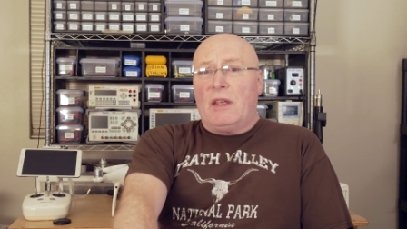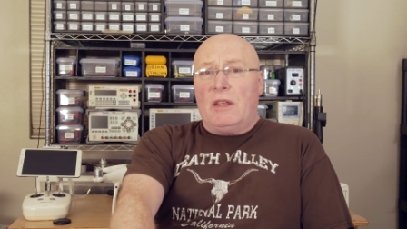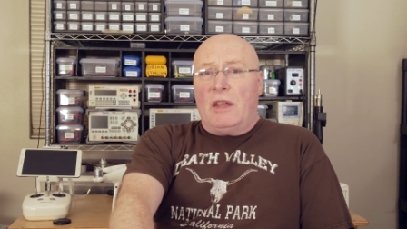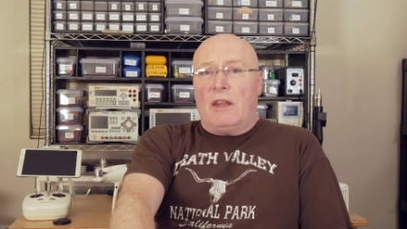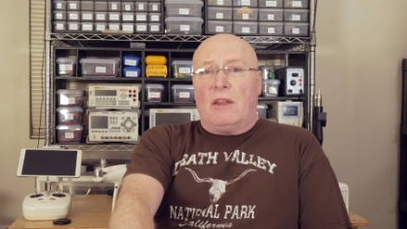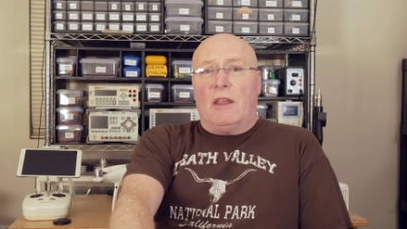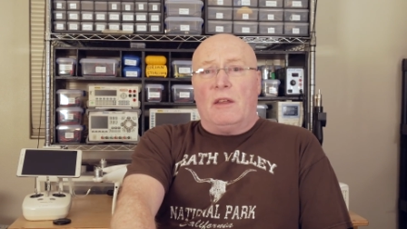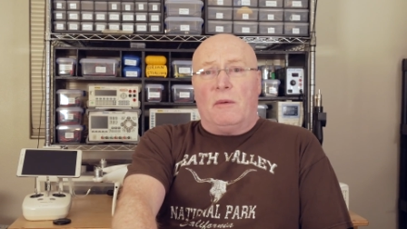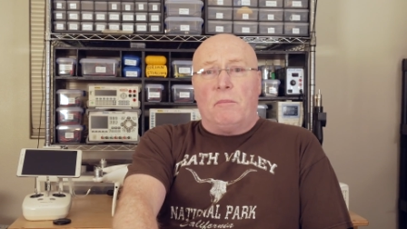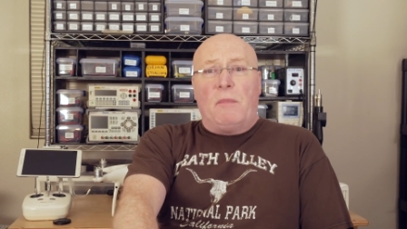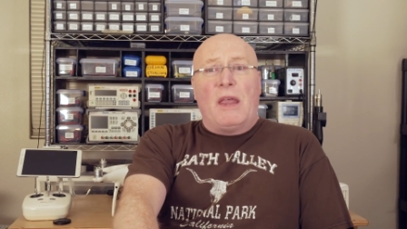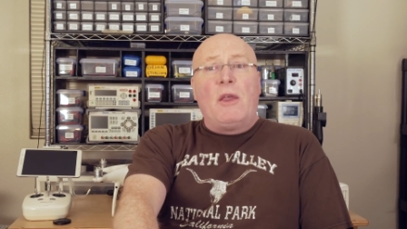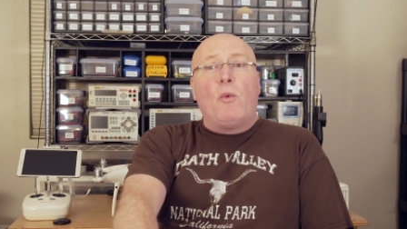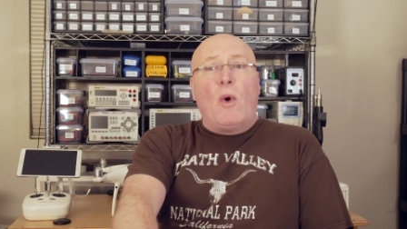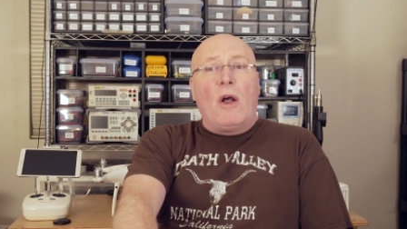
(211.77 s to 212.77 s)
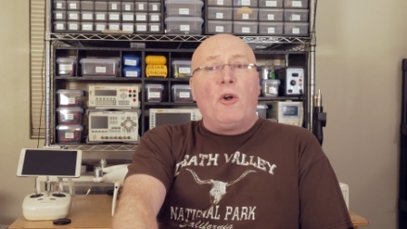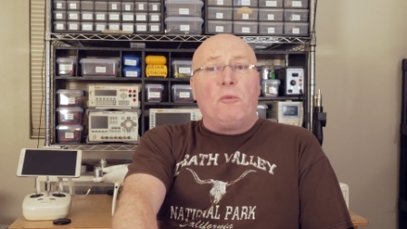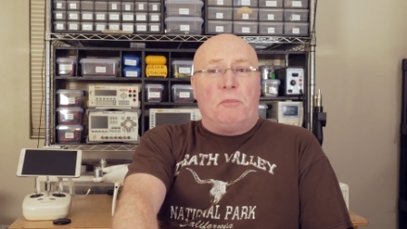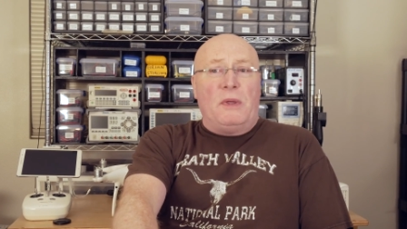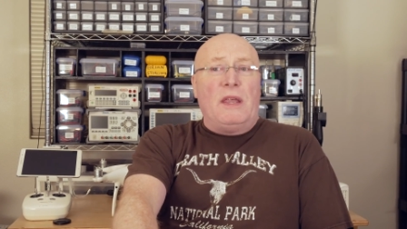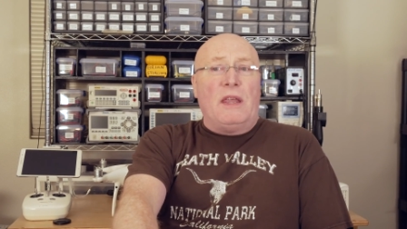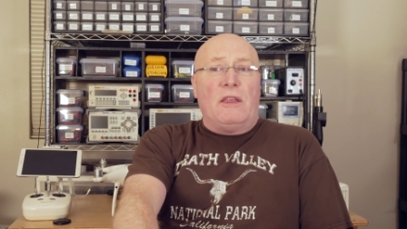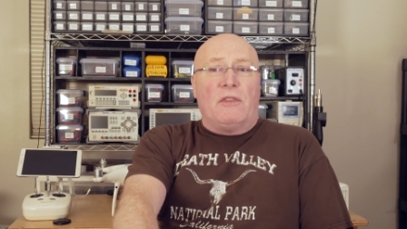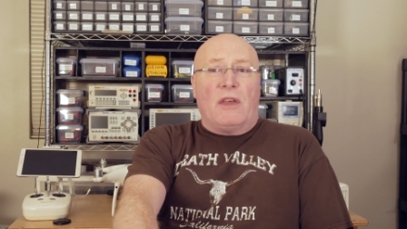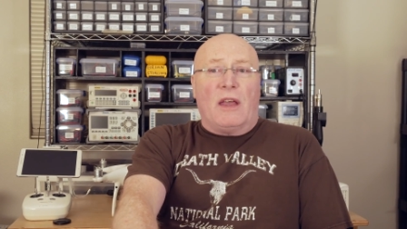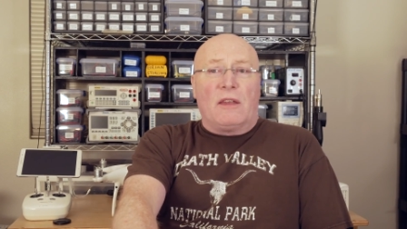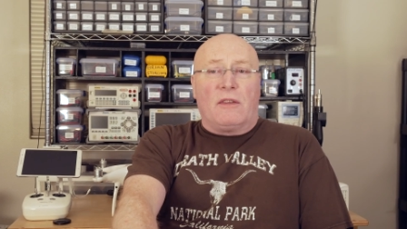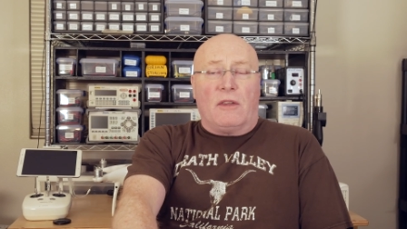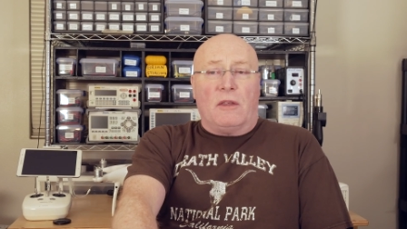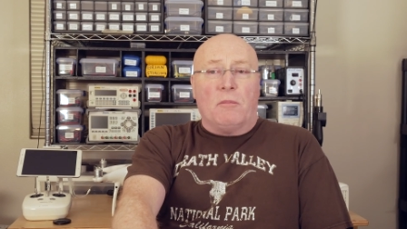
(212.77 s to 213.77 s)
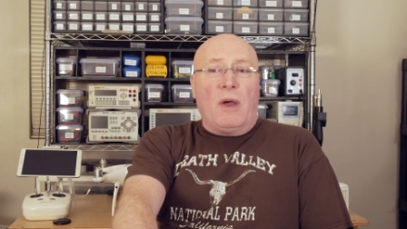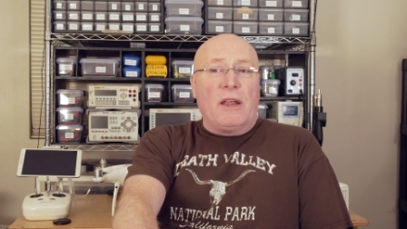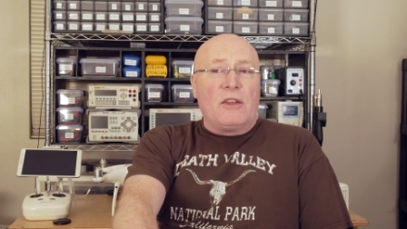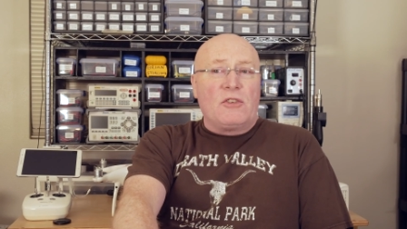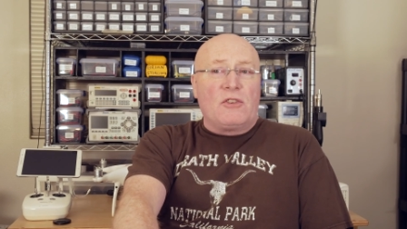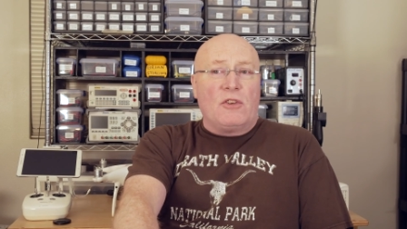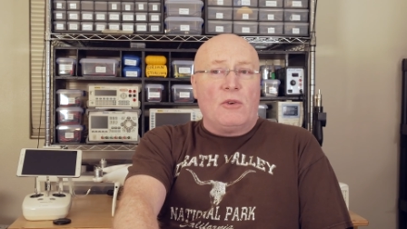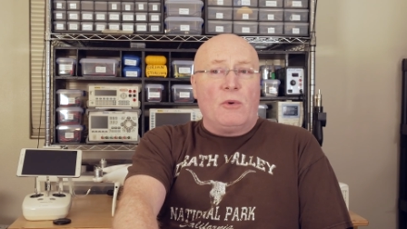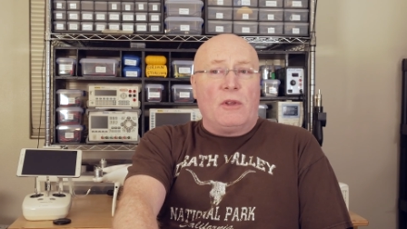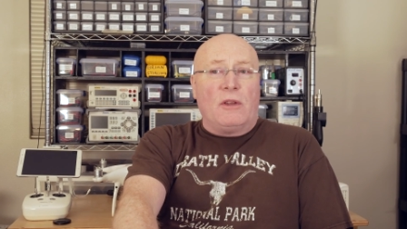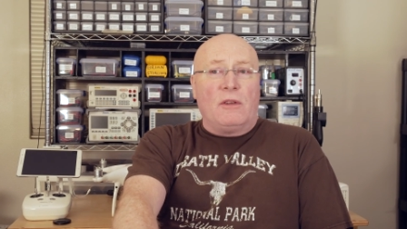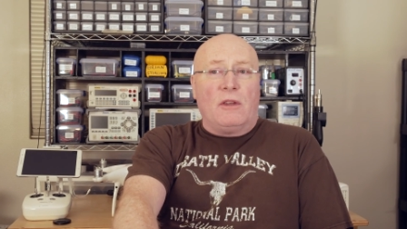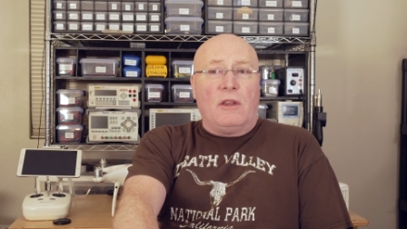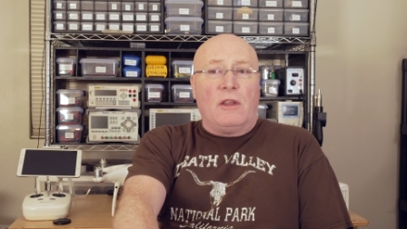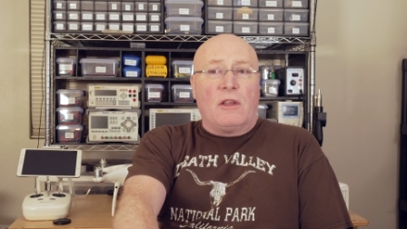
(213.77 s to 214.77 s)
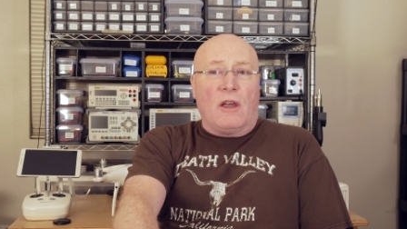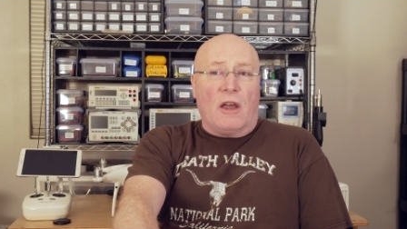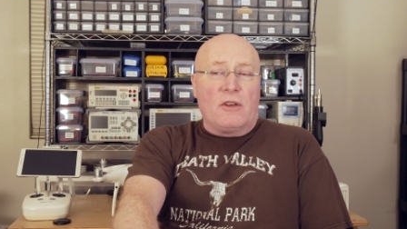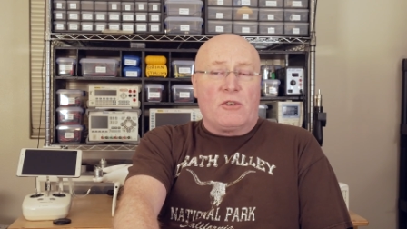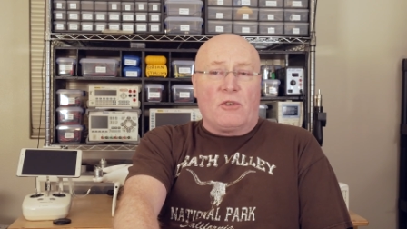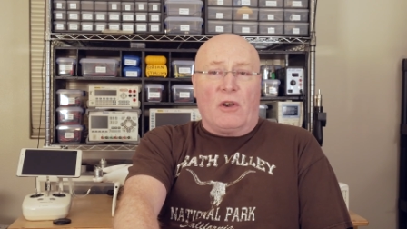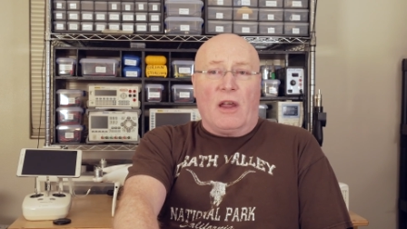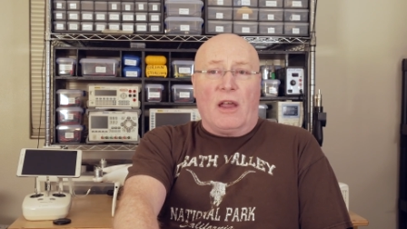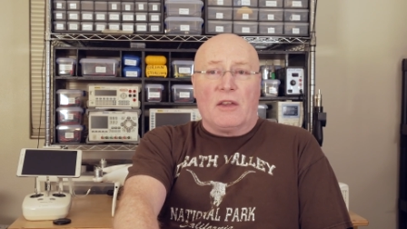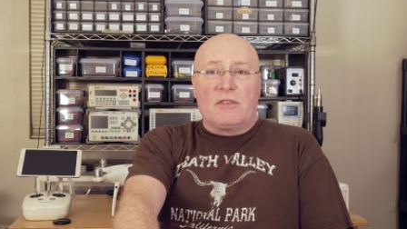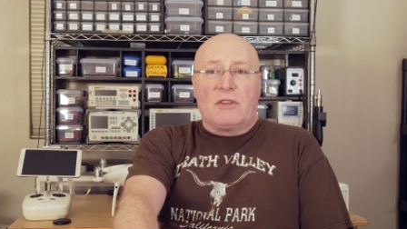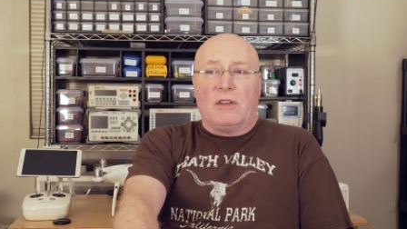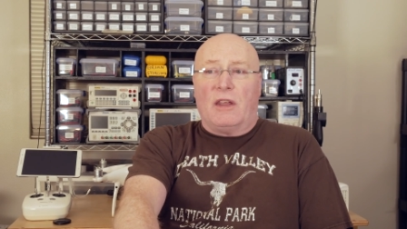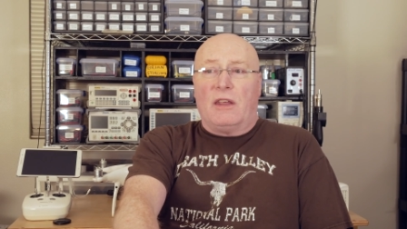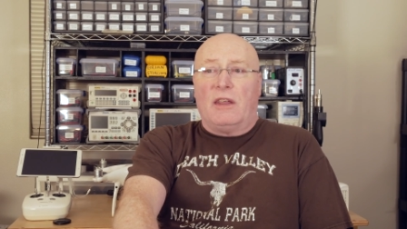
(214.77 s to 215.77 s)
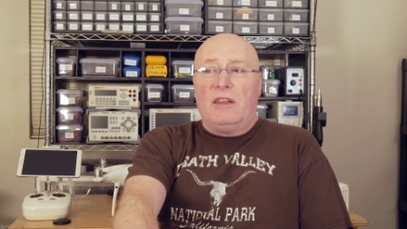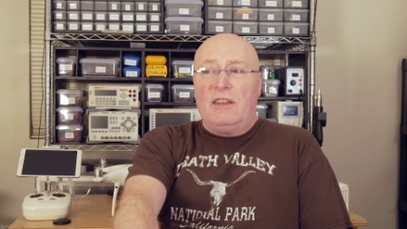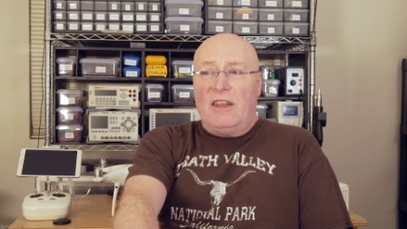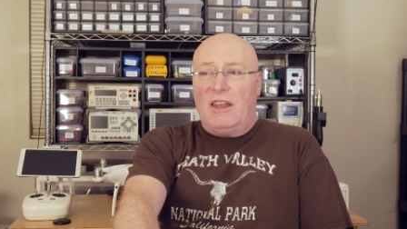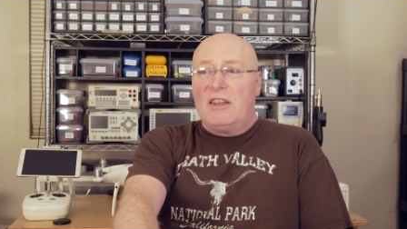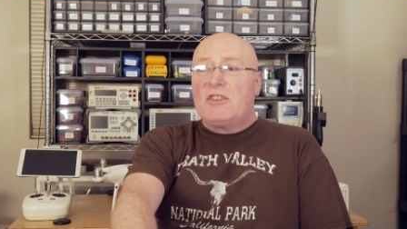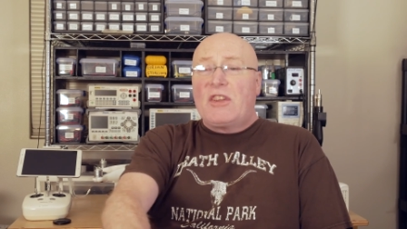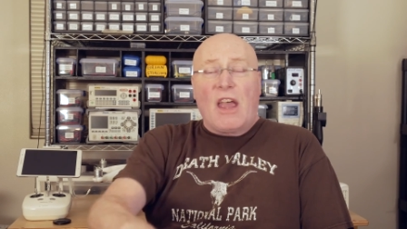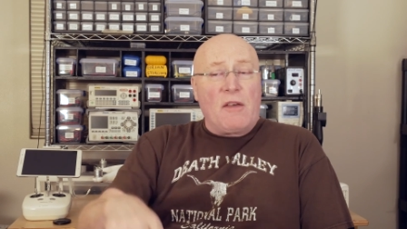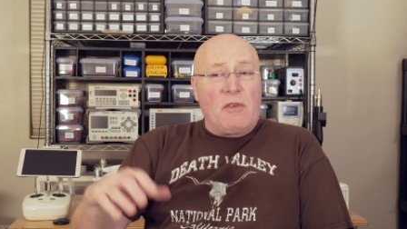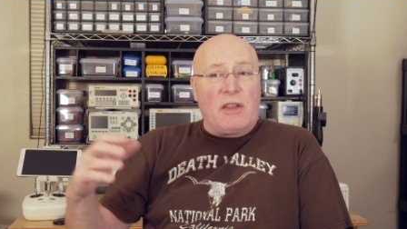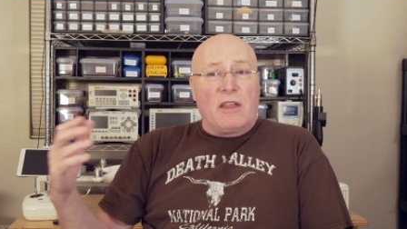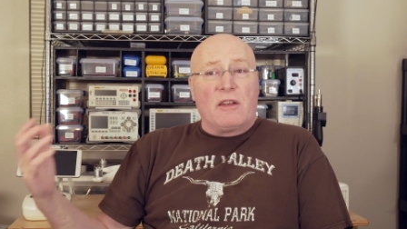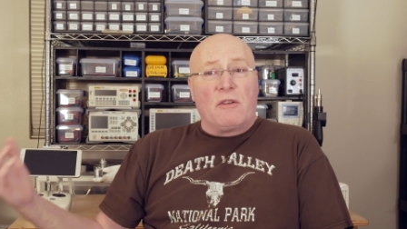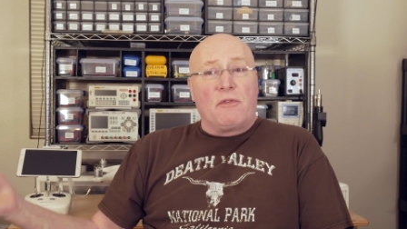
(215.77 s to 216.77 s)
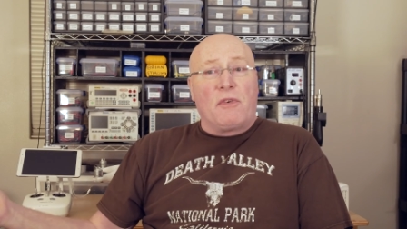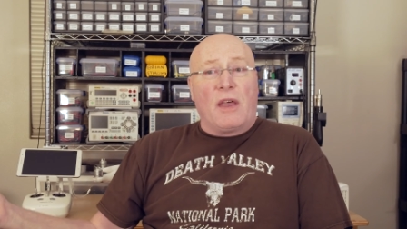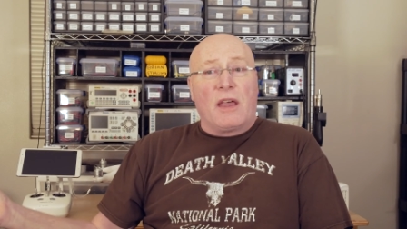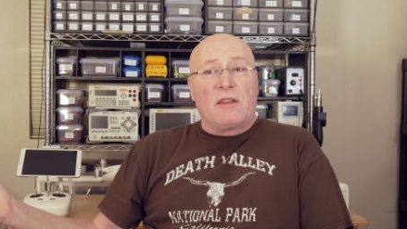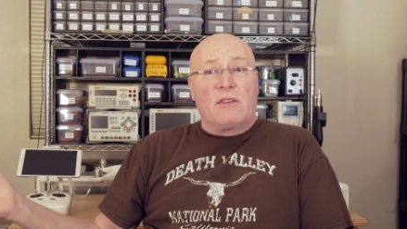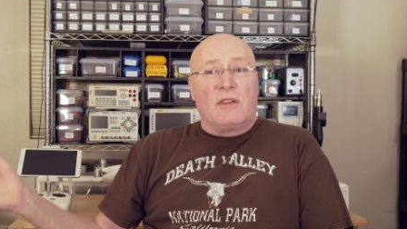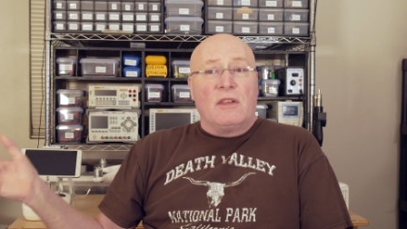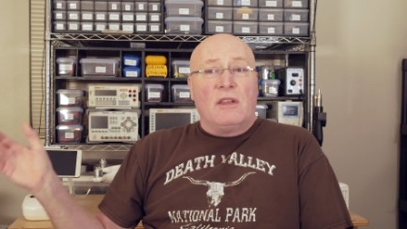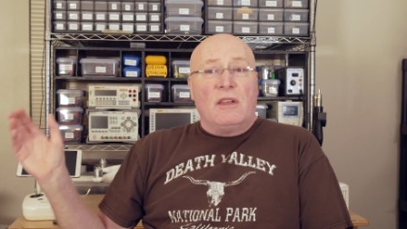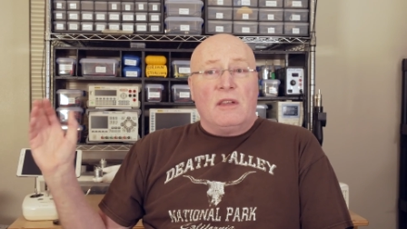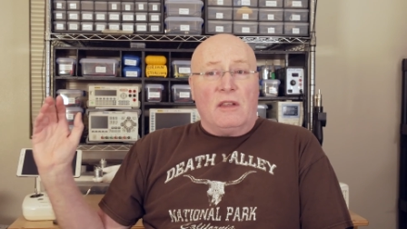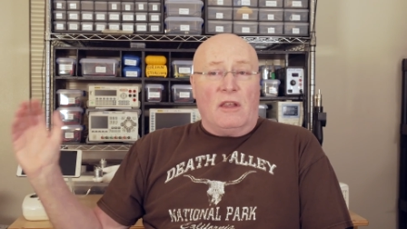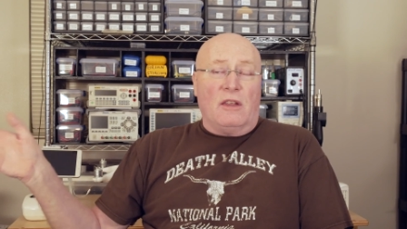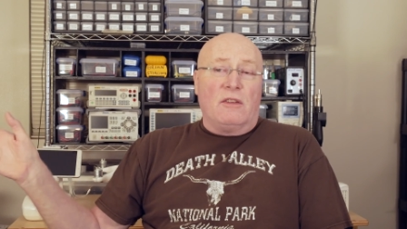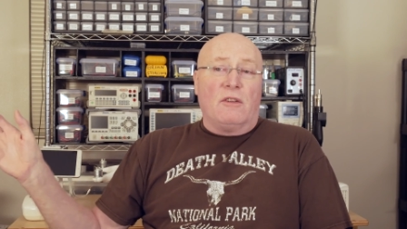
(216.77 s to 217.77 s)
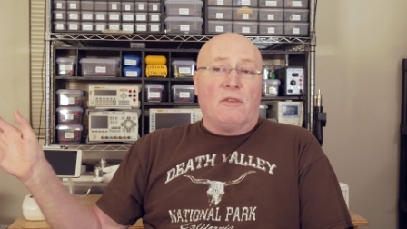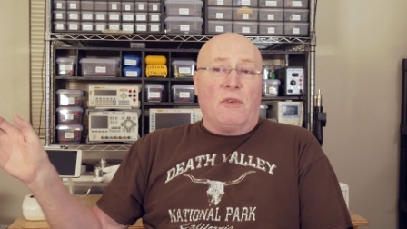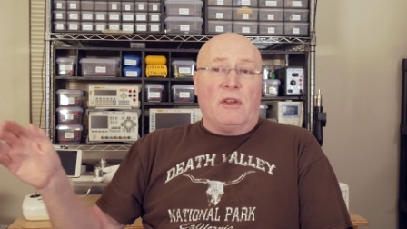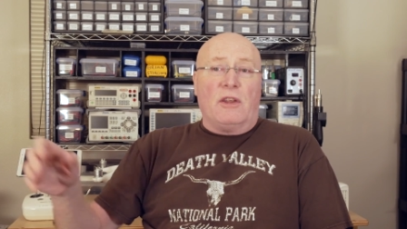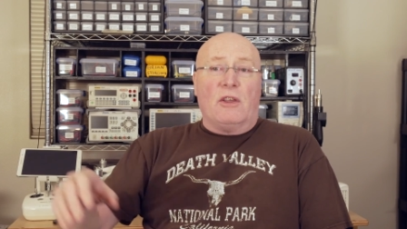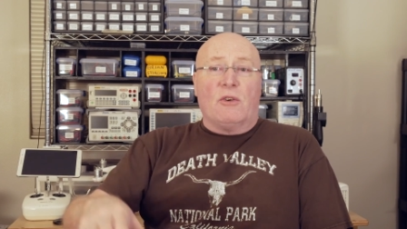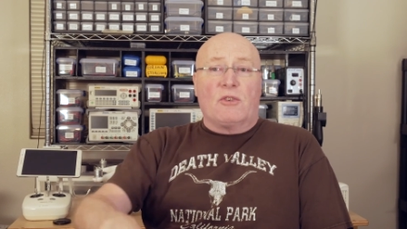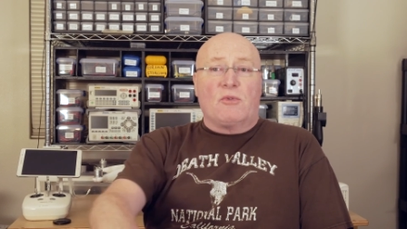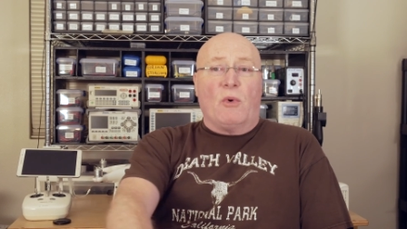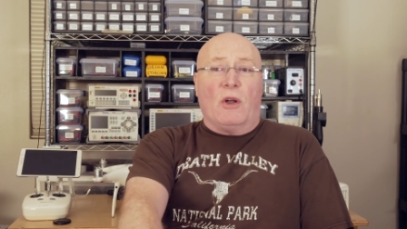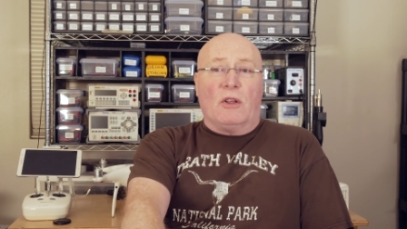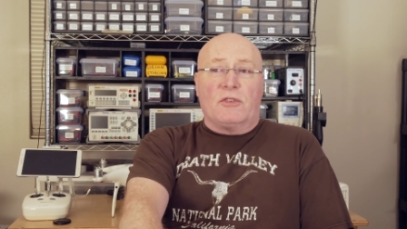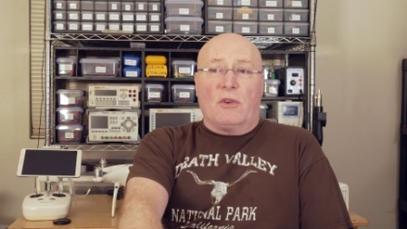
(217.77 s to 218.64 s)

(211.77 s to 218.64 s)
it may well be that the -2 in the contrast is having an effect in the video as well.